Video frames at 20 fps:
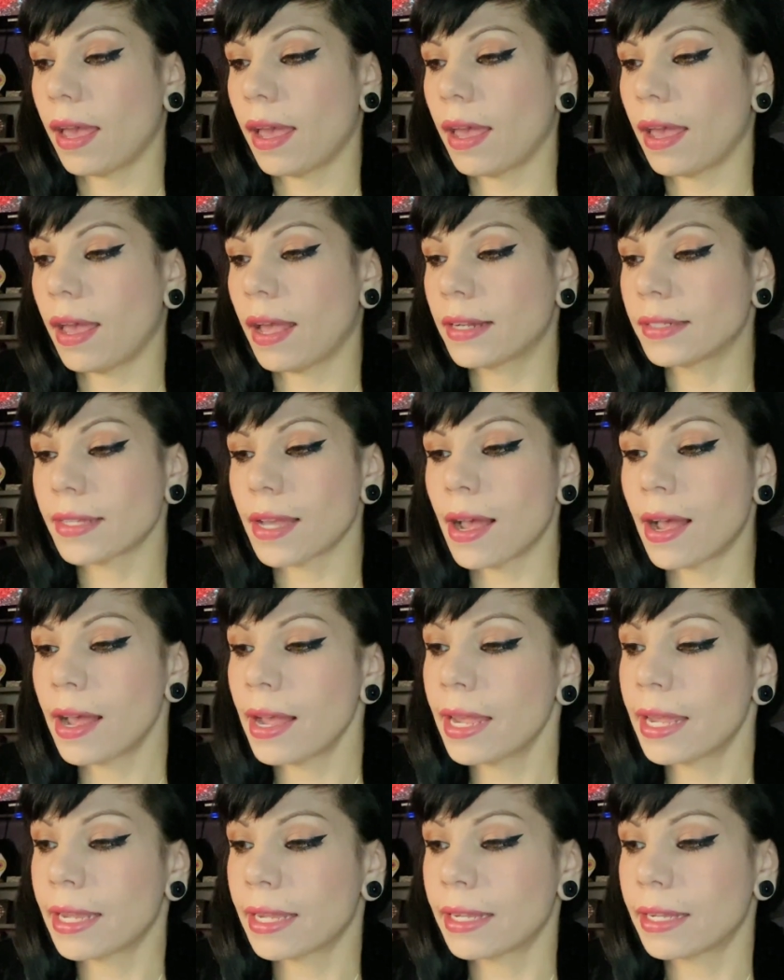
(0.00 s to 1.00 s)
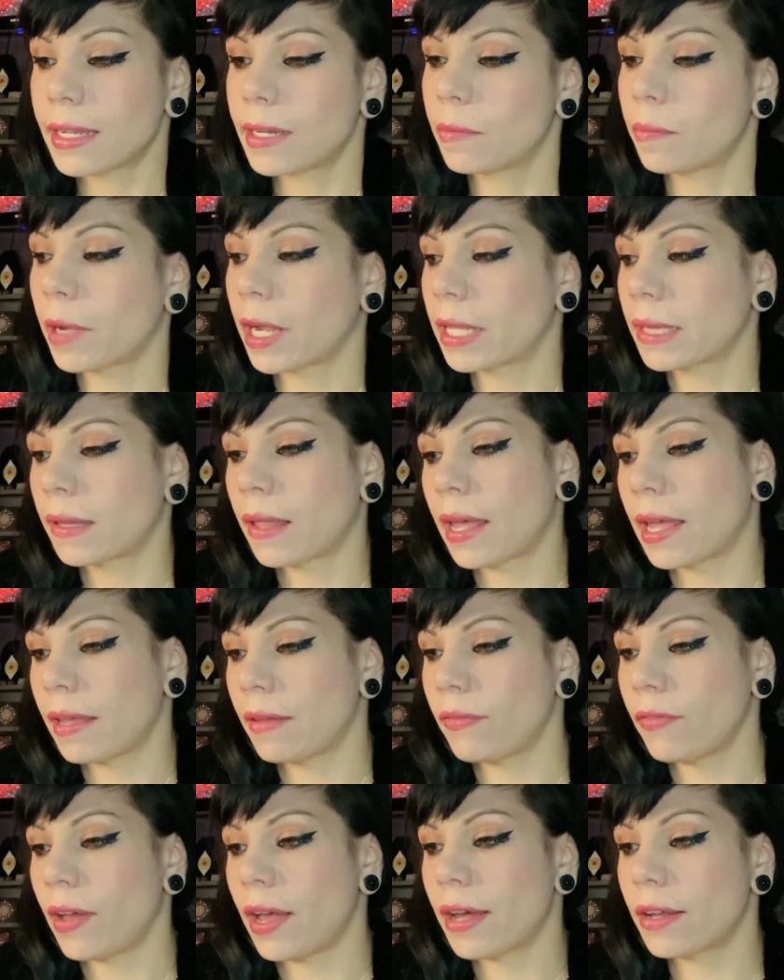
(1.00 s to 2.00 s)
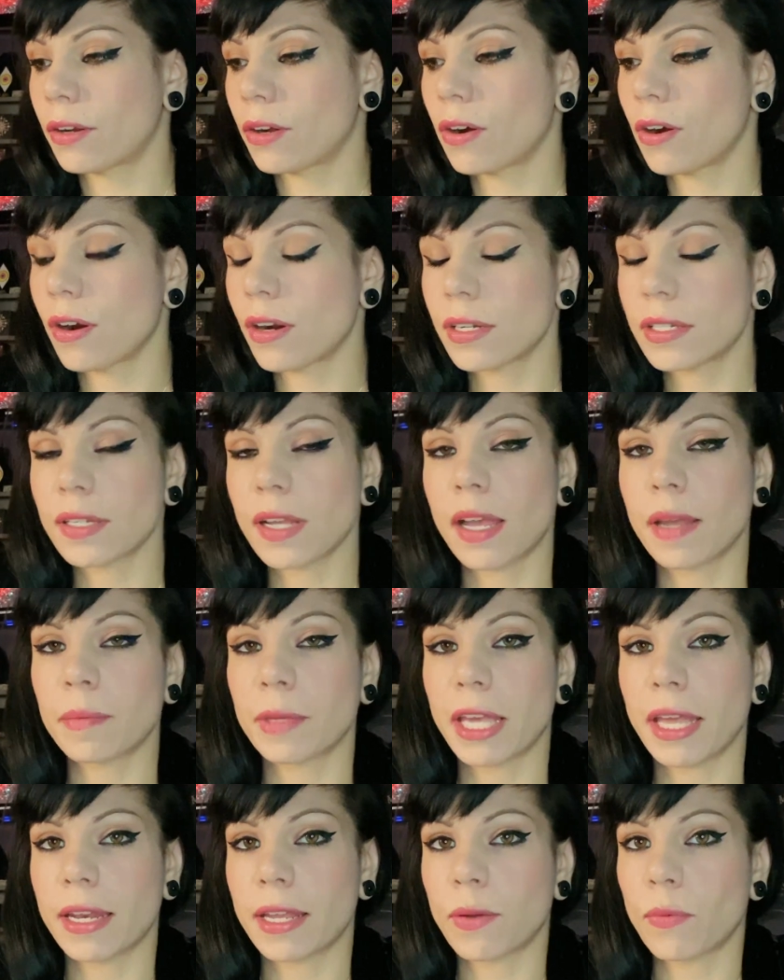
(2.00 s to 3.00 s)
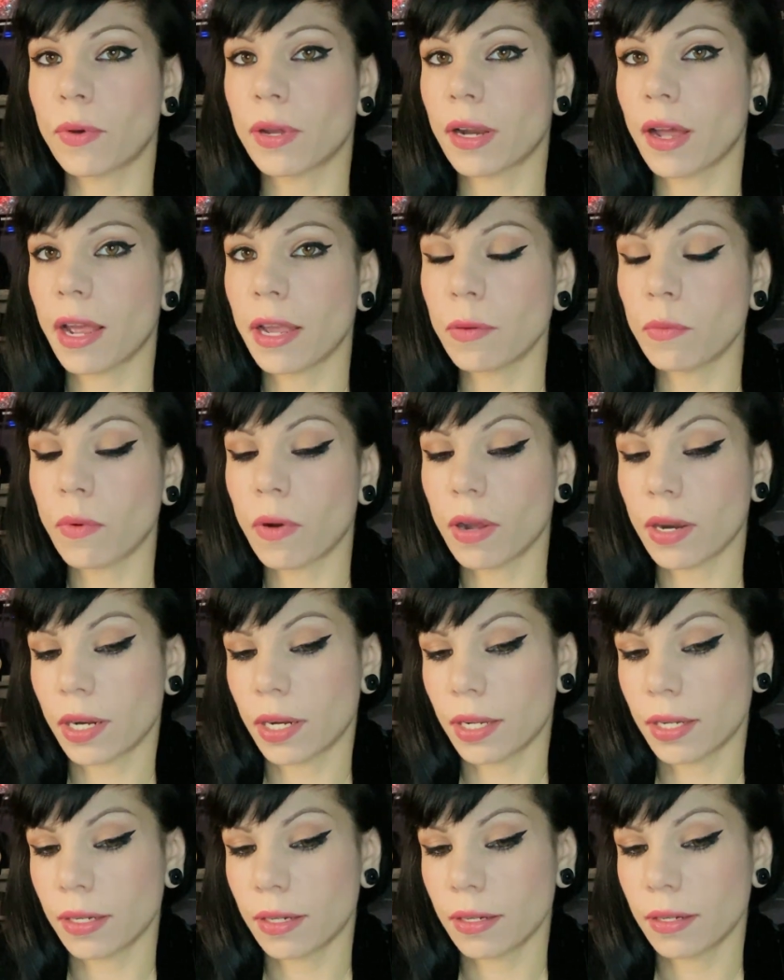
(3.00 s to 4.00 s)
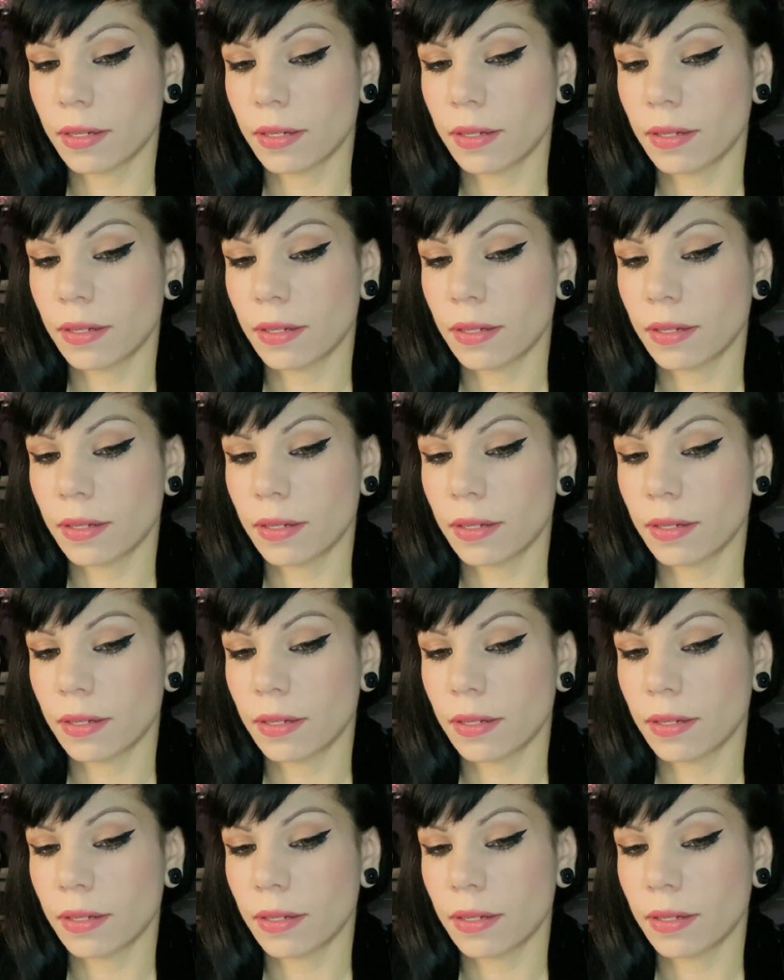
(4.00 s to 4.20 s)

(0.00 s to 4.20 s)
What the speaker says: And I, in my life, had a hard time getting what I wanted